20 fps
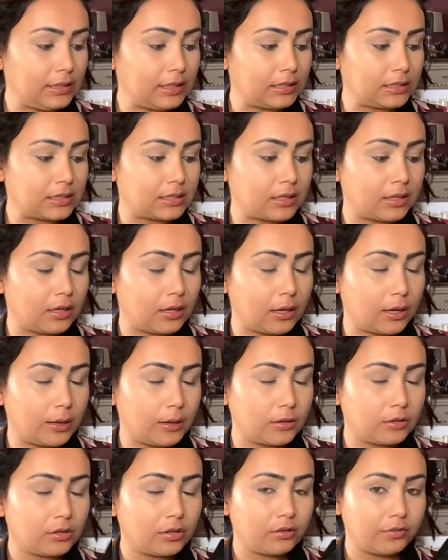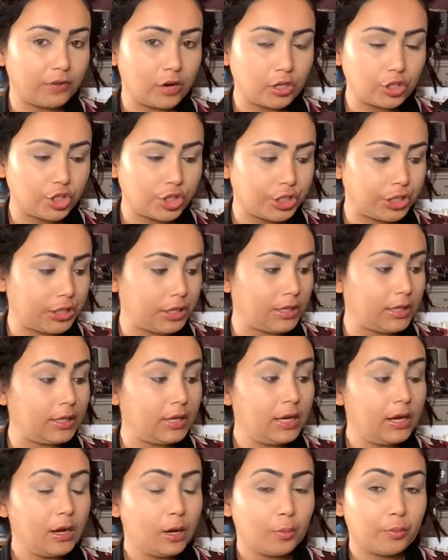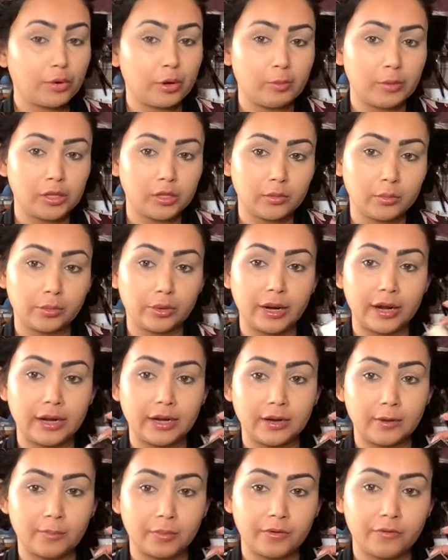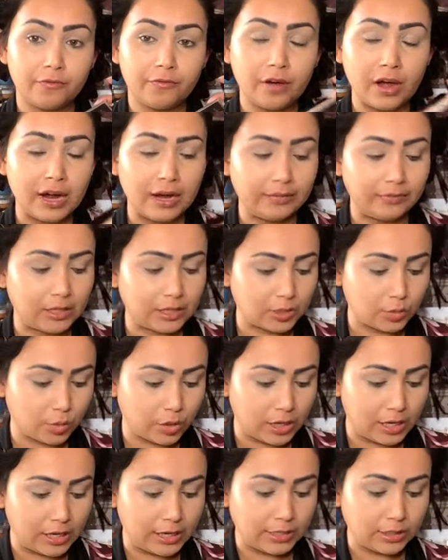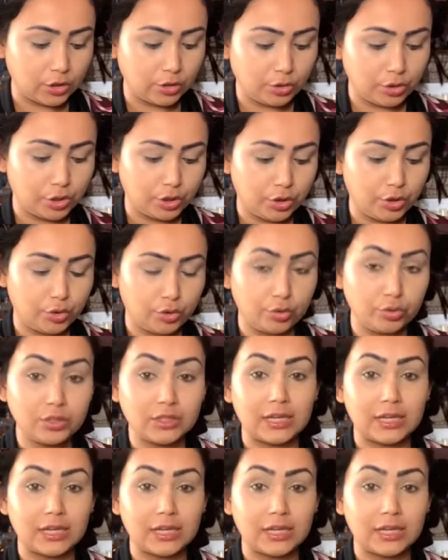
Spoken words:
It's a Givenchy Prima Libre number 5. That's what I like to use.